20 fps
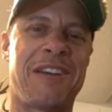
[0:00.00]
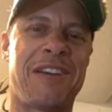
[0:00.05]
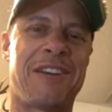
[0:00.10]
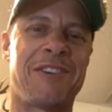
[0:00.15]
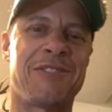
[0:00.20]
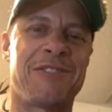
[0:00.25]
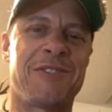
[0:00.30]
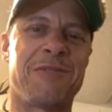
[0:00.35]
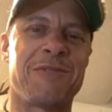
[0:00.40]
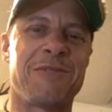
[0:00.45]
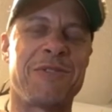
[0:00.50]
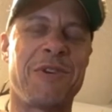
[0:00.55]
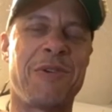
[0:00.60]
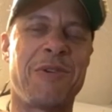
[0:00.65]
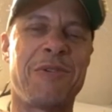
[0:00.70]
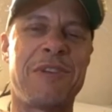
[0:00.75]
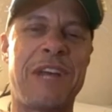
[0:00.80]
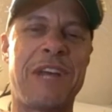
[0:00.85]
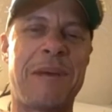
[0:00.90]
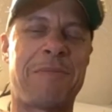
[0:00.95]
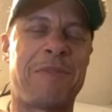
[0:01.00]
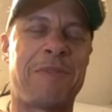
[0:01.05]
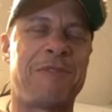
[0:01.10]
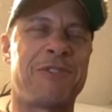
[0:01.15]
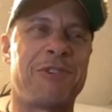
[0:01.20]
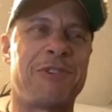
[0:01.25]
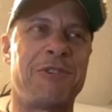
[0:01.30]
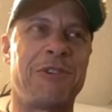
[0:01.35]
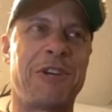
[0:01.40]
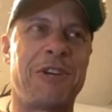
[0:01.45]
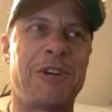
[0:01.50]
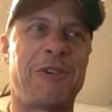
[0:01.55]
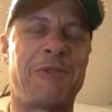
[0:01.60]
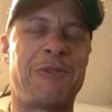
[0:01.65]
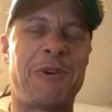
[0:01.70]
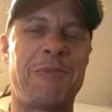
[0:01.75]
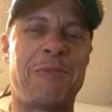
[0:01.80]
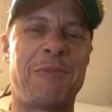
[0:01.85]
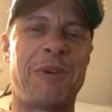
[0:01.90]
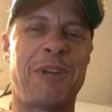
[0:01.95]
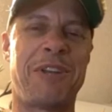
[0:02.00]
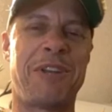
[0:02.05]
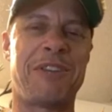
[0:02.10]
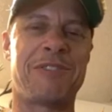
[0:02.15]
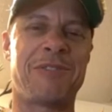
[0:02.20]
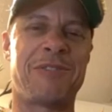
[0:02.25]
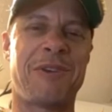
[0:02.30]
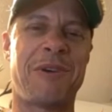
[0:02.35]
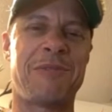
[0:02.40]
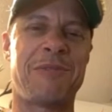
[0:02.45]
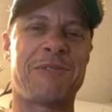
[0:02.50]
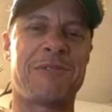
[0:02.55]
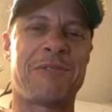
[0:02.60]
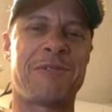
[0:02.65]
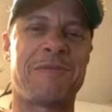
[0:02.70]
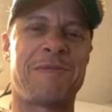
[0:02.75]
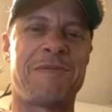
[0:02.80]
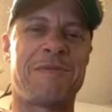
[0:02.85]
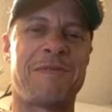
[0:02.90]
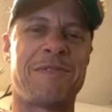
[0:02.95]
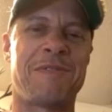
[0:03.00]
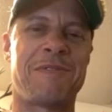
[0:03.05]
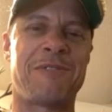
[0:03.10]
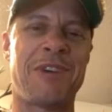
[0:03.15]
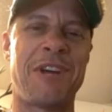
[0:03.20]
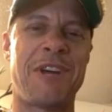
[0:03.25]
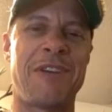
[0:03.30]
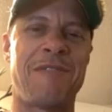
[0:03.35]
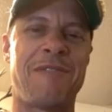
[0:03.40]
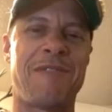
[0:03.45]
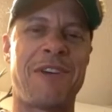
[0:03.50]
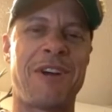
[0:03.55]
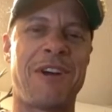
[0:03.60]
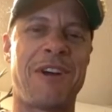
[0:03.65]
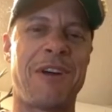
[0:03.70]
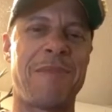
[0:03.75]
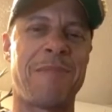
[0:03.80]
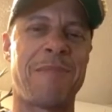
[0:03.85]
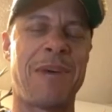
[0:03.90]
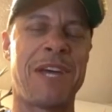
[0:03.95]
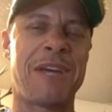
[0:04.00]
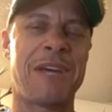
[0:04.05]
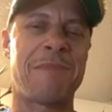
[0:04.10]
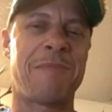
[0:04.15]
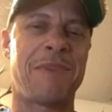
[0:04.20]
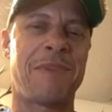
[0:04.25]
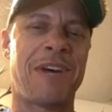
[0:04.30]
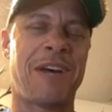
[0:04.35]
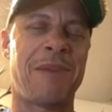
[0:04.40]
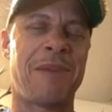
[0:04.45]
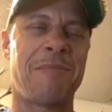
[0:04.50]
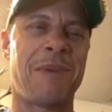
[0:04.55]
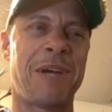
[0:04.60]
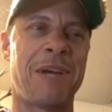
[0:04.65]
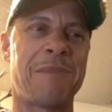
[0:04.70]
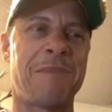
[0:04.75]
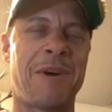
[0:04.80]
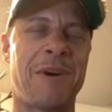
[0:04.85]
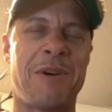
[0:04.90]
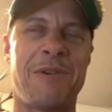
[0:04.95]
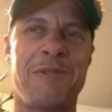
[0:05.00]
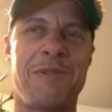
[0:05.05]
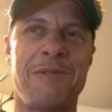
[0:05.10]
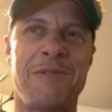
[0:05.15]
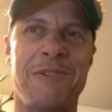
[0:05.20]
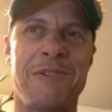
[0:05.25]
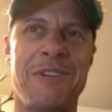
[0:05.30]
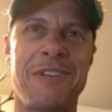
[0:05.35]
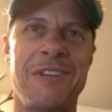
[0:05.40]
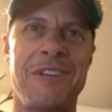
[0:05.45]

Because there was no adaptive shooting equipment, so I was trying to figure out how to make my own.